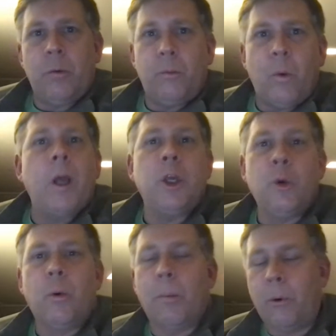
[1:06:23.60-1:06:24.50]
what you
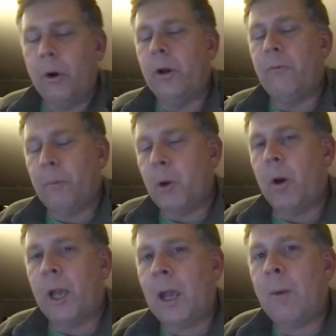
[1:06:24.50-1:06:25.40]
reported from your
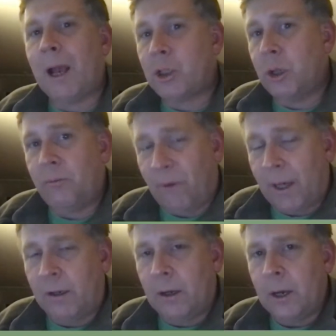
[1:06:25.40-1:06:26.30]
game actually
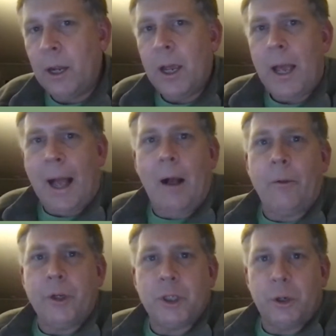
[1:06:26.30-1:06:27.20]
affected how
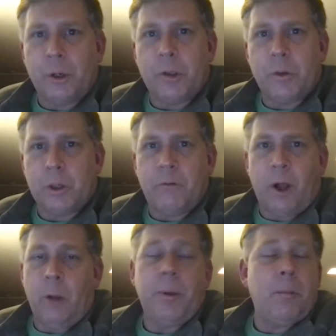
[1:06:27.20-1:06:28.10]
the series was
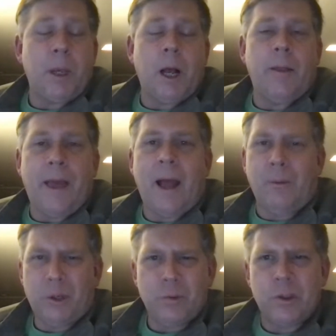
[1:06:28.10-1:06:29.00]
developing beyond that,
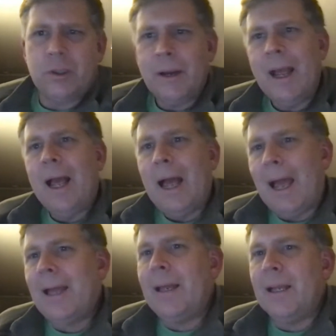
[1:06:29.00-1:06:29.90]
which was,
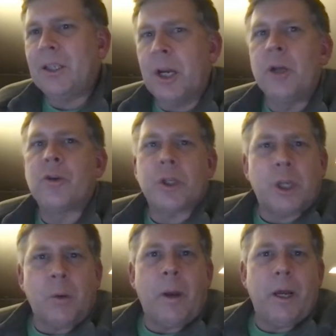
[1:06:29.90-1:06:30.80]
it's an
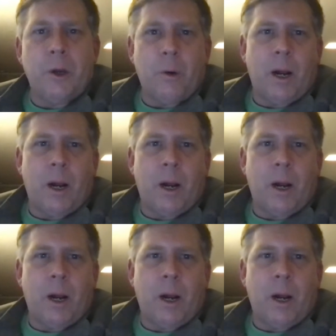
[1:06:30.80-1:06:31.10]
interesting way to do it.